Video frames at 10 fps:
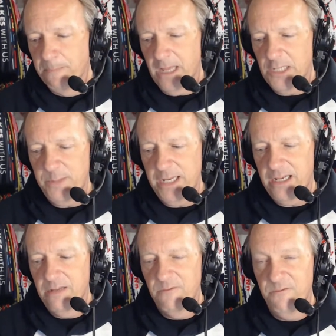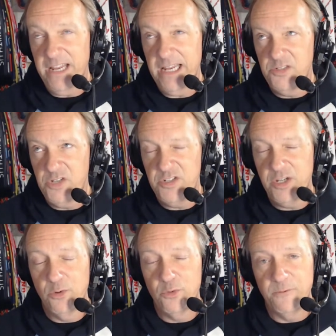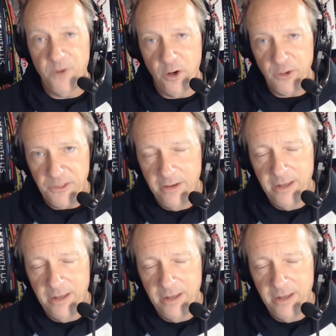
SPV, Gigi Gruther Firth,